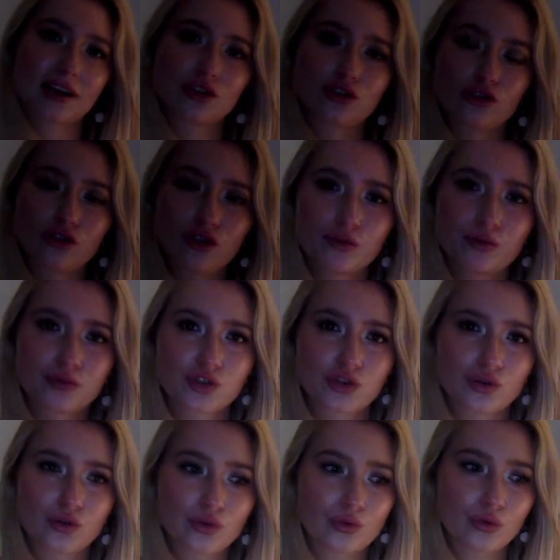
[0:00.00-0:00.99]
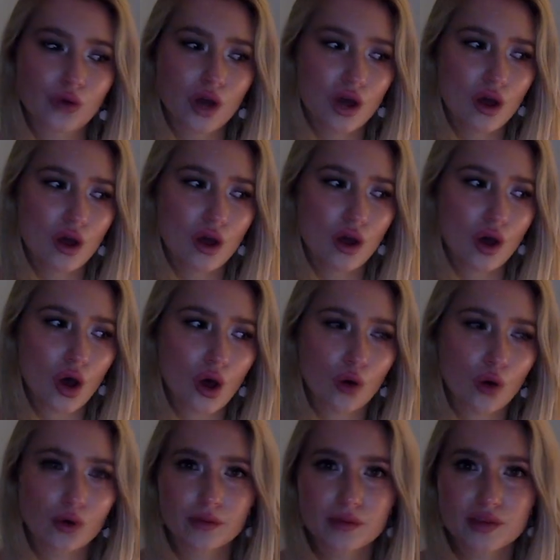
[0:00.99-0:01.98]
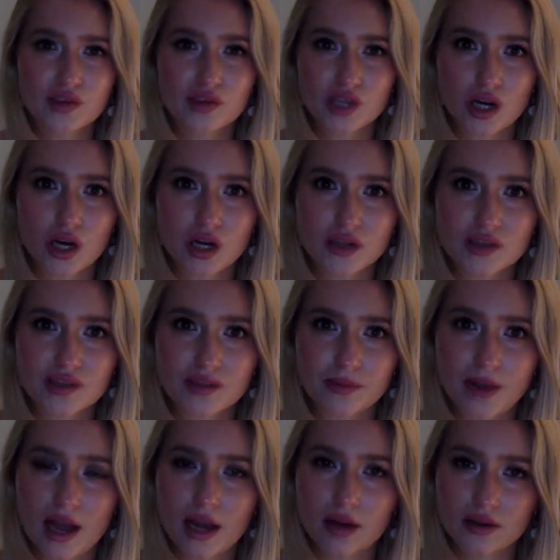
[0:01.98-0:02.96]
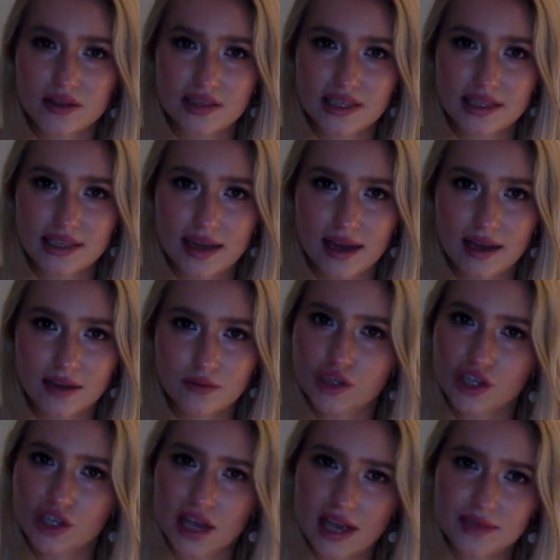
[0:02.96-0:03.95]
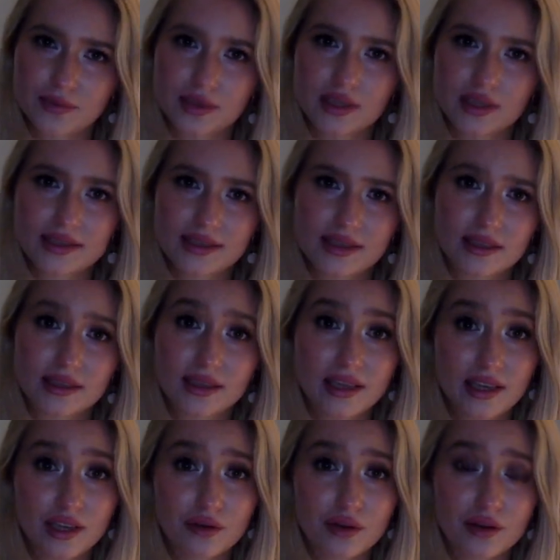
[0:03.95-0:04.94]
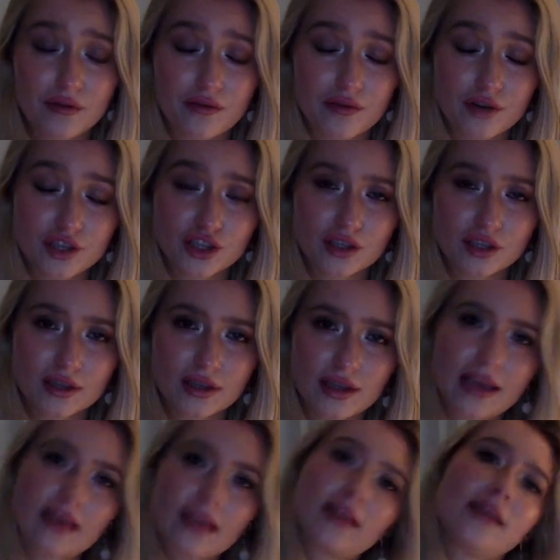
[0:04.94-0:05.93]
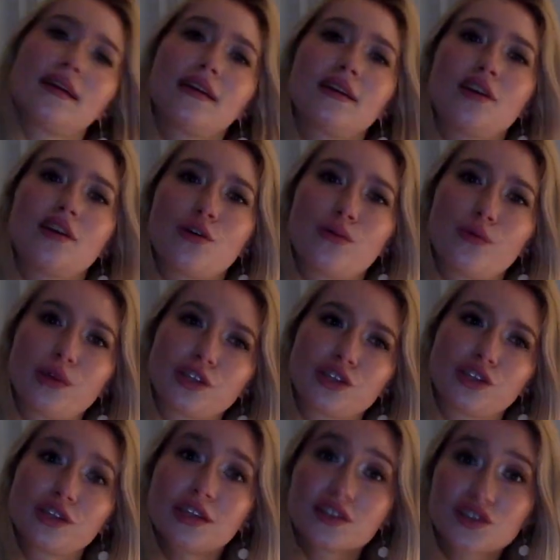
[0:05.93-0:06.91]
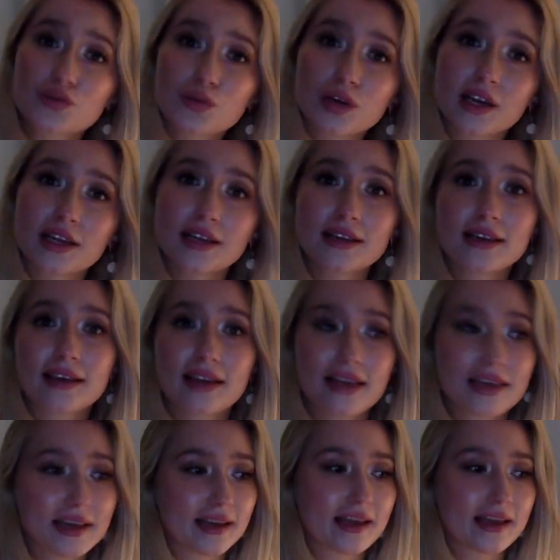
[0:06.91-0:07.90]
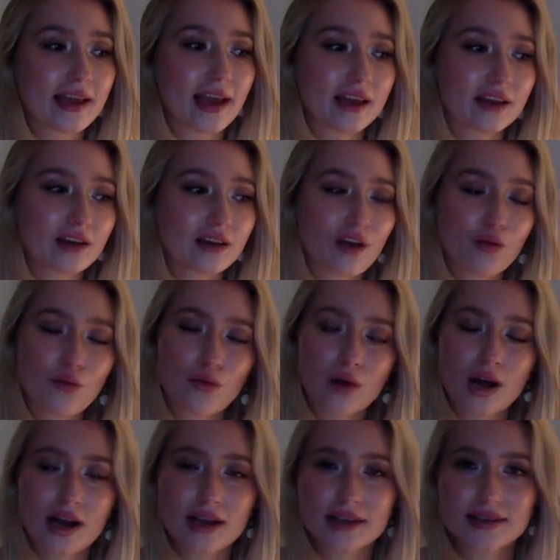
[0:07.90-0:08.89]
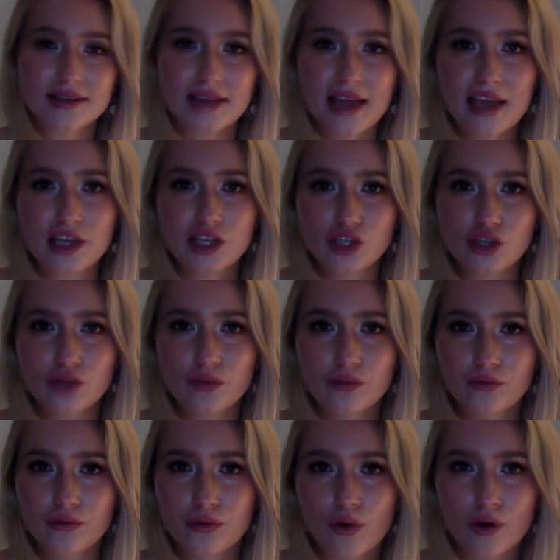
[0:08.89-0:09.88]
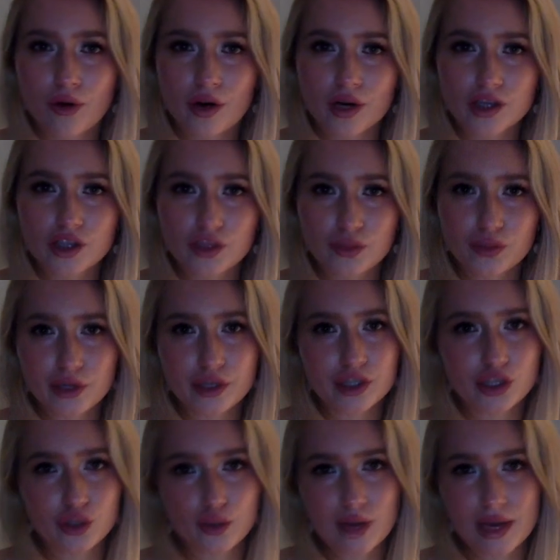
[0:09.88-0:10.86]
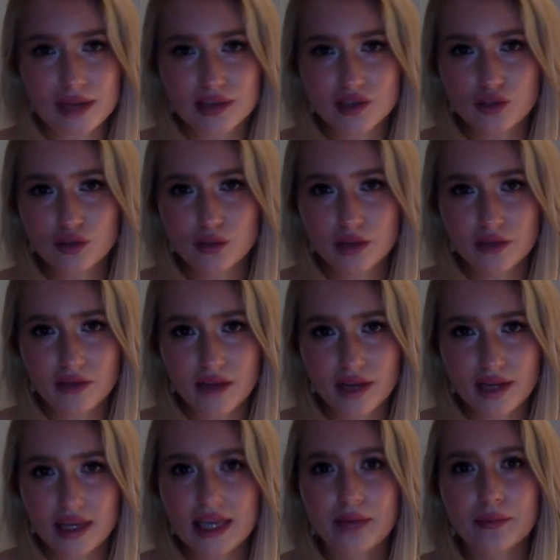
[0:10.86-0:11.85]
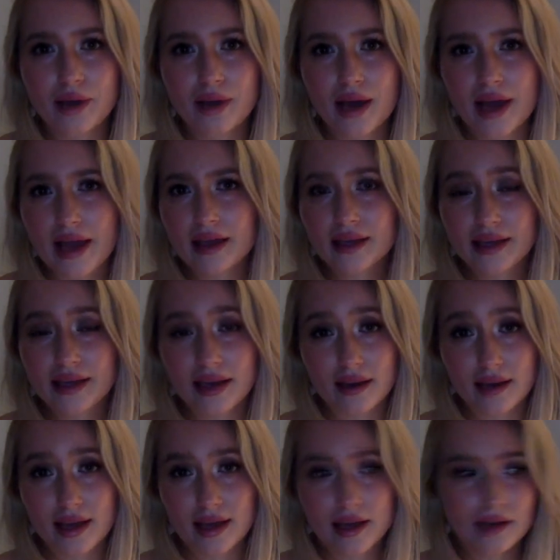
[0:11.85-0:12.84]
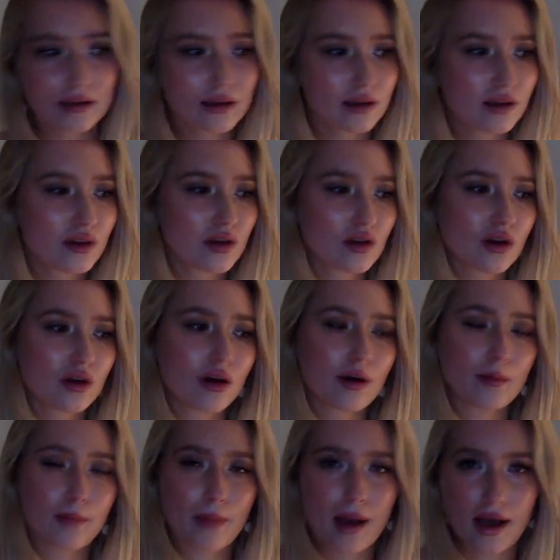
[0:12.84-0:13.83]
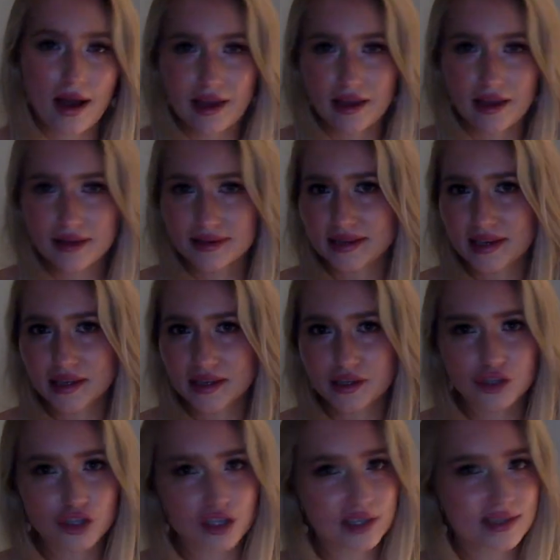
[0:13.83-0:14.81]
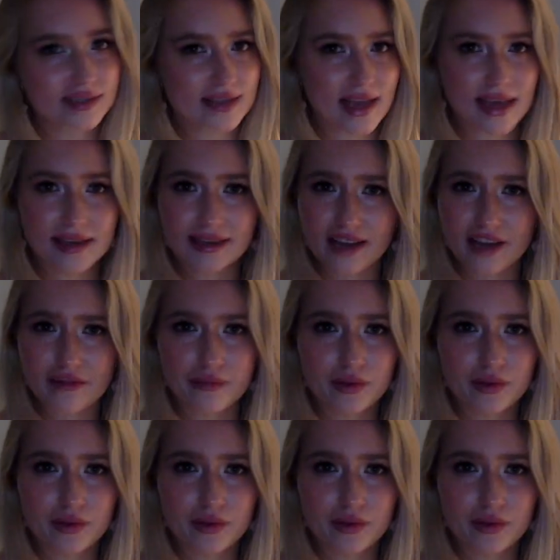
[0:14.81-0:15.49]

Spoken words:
dupe to Eau de Missions by L'Occitane, which has been discontinued, unfortunately, which this one, yet again, was a dupe for Spiritueuse Double Vanille by Guerlain, my signature scent. I've been